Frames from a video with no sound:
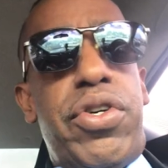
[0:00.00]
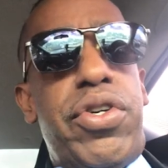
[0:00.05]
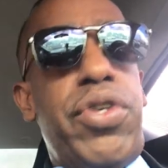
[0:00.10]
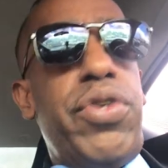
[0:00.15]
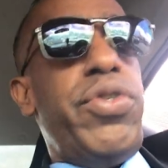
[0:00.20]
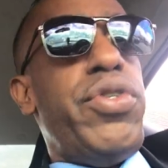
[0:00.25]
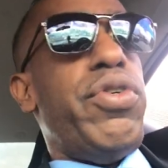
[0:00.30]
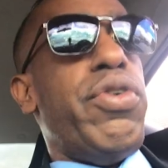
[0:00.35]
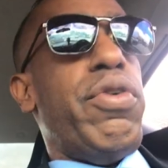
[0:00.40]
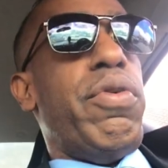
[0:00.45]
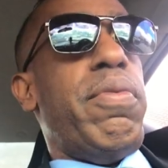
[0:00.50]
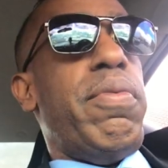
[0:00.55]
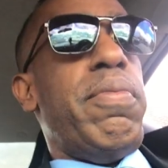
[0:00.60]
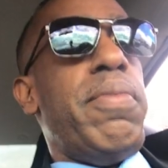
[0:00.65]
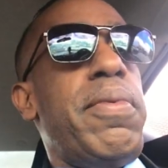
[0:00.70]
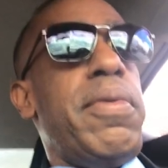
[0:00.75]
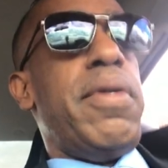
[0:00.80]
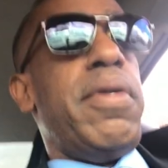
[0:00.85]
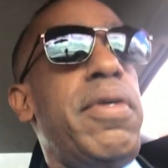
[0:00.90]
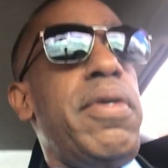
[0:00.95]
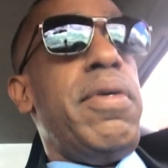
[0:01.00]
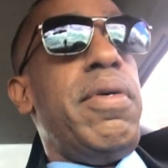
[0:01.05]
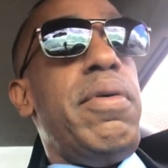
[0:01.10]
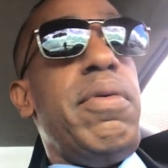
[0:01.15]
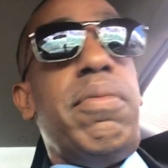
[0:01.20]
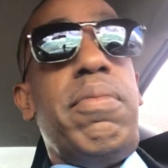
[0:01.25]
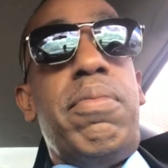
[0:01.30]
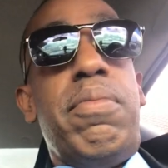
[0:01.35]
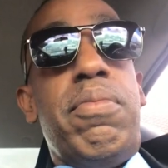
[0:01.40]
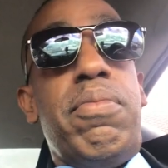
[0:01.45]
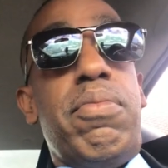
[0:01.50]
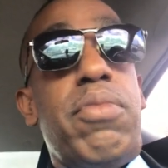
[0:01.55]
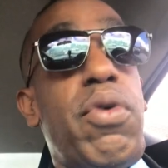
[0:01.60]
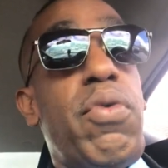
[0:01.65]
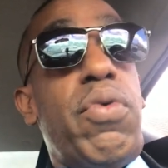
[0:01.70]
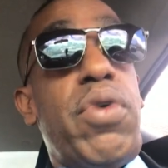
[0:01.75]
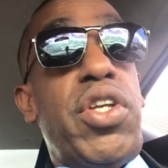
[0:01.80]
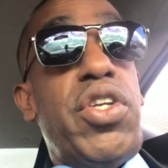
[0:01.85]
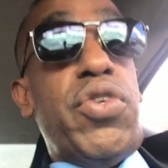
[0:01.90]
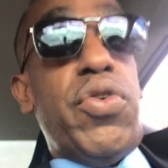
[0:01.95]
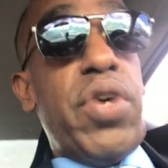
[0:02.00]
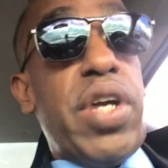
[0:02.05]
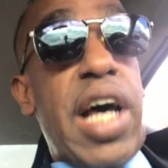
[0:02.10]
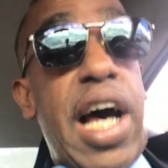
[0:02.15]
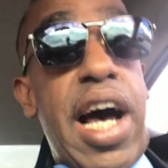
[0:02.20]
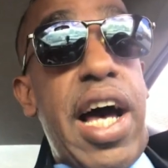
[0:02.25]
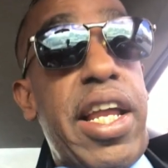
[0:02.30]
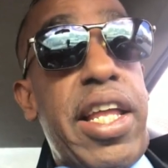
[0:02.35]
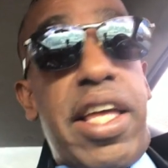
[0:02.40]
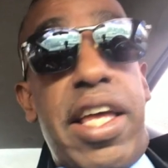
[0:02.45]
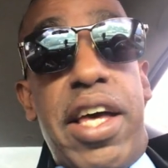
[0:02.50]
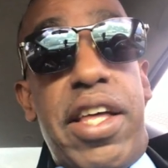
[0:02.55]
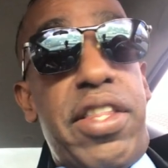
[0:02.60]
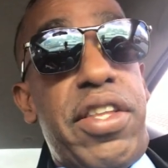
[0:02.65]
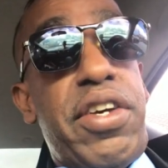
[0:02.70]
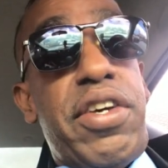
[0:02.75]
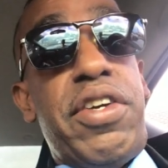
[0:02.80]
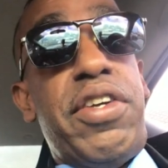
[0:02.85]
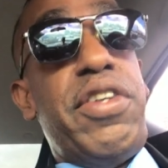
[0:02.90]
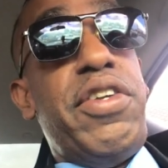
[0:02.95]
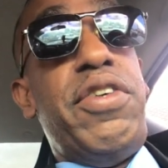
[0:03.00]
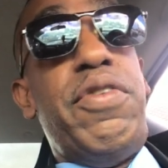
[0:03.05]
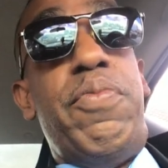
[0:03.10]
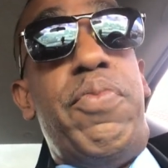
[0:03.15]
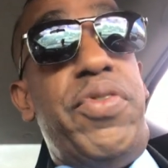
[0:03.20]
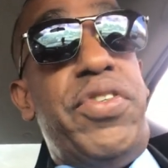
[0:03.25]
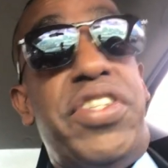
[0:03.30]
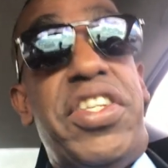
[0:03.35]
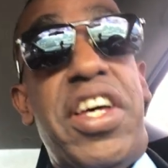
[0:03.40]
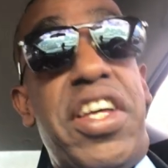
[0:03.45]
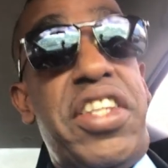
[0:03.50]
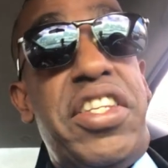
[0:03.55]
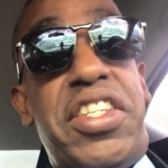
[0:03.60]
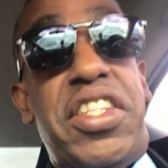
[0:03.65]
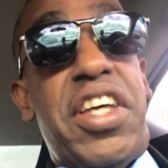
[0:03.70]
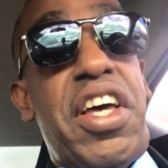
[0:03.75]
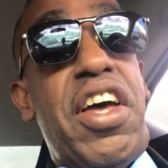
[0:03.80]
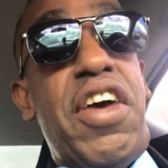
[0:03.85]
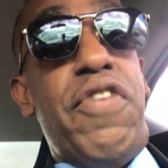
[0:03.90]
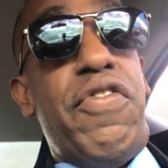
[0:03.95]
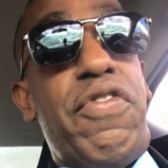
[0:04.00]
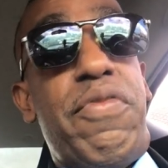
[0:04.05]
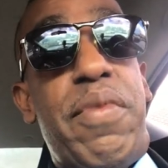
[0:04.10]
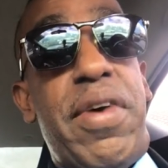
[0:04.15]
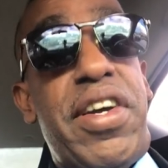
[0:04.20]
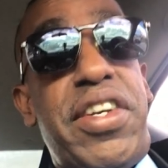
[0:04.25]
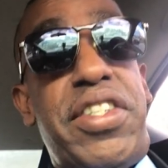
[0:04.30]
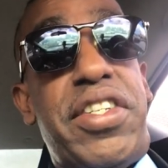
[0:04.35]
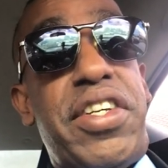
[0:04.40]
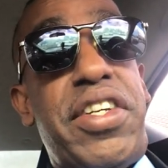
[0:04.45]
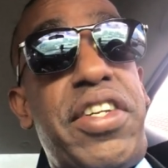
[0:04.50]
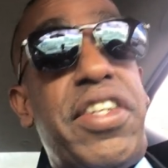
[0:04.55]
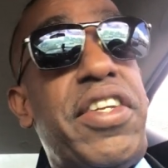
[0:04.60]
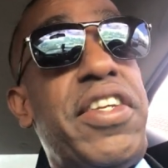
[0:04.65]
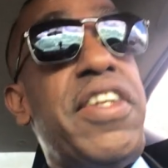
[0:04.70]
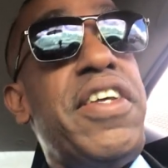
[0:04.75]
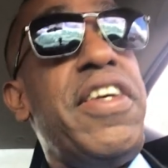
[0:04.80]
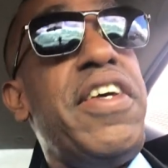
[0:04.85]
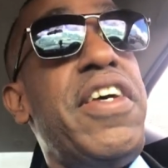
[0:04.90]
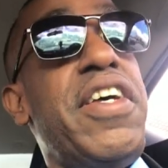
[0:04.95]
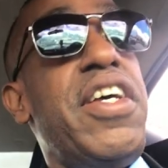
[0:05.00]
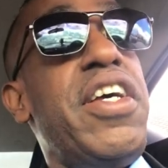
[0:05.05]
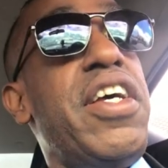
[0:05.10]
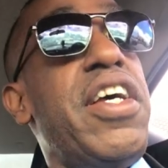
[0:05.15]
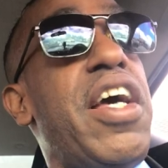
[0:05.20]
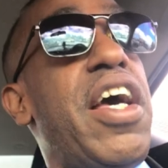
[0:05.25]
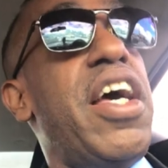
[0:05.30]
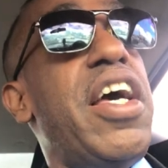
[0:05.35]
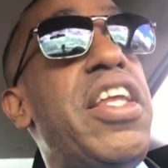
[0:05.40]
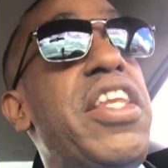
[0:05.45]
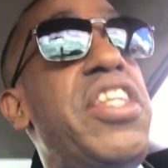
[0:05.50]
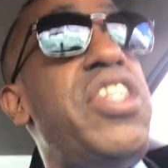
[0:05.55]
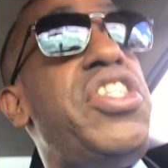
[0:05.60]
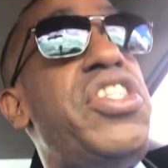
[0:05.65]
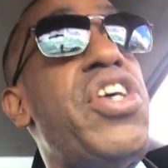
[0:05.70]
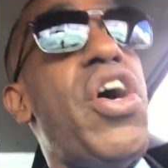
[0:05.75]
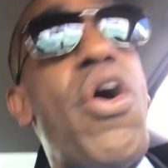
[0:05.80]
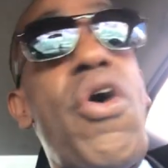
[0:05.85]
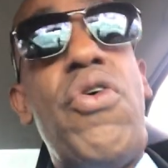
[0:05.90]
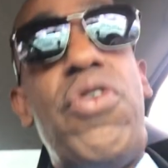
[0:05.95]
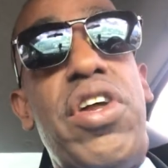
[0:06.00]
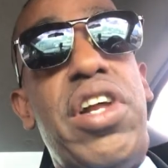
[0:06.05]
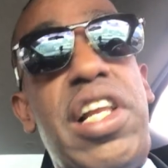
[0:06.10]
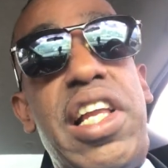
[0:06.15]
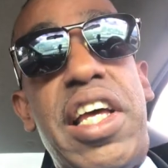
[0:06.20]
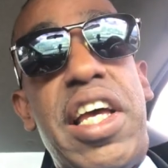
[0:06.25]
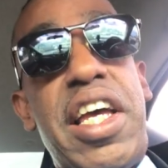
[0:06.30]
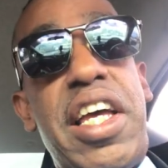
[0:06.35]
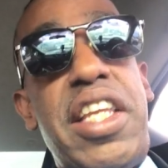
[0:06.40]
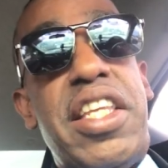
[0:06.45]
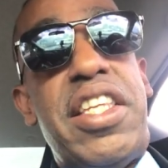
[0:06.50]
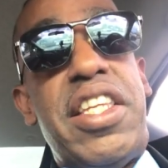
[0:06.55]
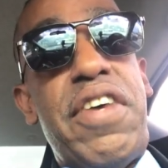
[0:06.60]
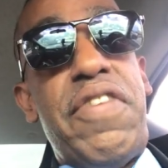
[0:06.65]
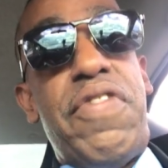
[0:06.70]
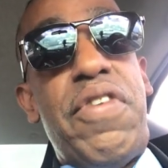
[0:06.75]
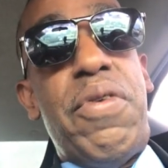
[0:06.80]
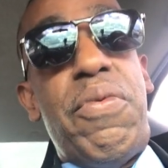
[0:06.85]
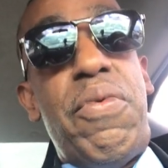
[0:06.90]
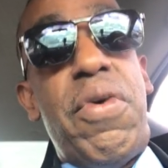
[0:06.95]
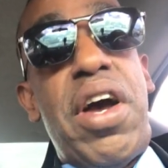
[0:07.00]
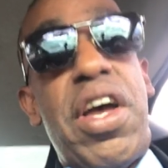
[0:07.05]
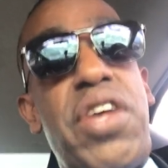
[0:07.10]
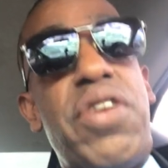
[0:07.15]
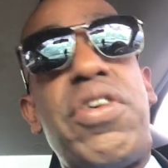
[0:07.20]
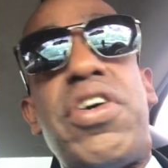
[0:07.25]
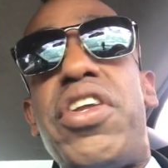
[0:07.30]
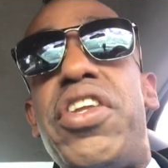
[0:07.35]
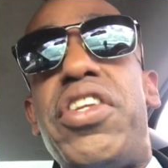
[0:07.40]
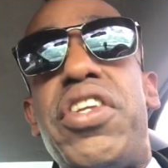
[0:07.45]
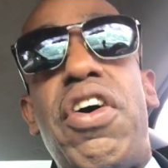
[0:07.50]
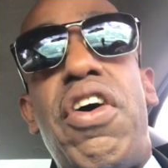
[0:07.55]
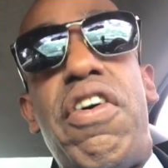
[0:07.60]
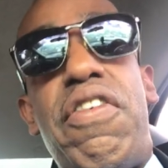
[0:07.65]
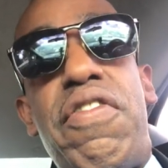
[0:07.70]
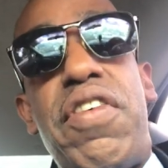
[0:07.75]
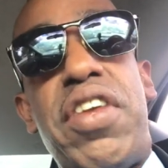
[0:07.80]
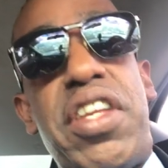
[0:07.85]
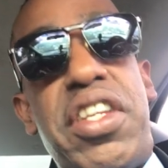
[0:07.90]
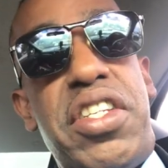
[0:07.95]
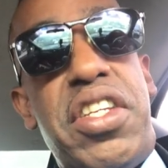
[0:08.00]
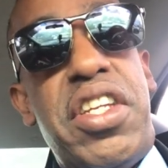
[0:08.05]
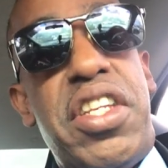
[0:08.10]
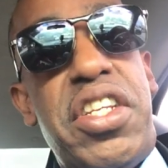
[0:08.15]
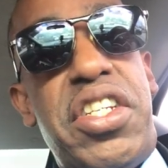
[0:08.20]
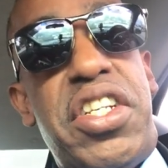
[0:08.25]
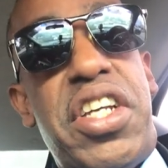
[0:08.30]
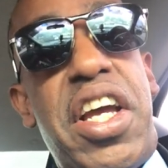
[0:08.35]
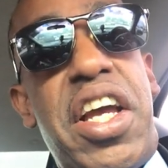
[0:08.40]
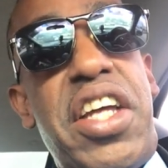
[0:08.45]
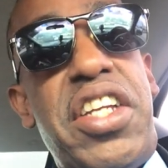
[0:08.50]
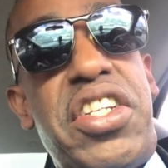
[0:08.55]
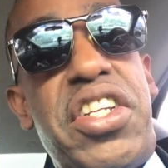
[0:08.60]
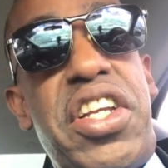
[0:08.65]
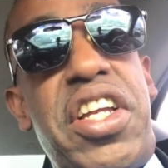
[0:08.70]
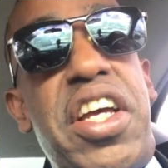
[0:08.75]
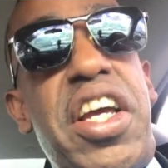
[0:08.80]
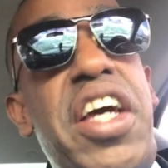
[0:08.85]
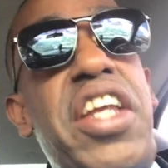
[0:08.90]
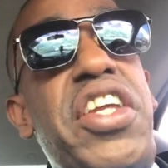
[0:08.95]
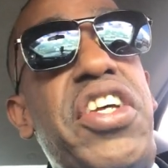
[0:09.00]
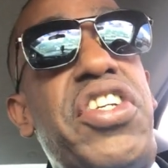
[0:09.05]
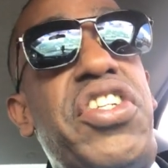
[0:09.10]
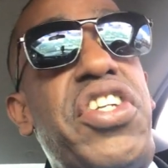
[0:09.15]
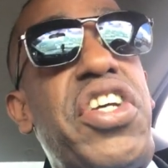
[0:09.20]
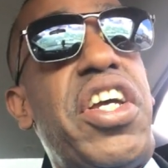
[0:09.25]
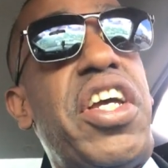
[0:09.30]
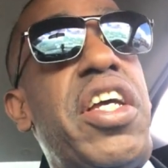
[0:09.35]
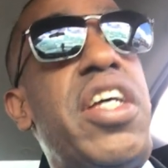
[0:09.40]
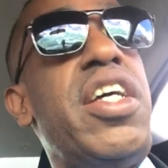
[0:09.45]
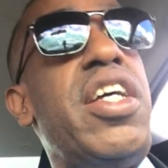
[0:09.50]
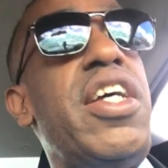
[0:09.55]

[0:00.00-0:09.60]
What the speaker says: on YouTube. But when you and I are together, you present the information a totally different way. You can already see the change in the energy.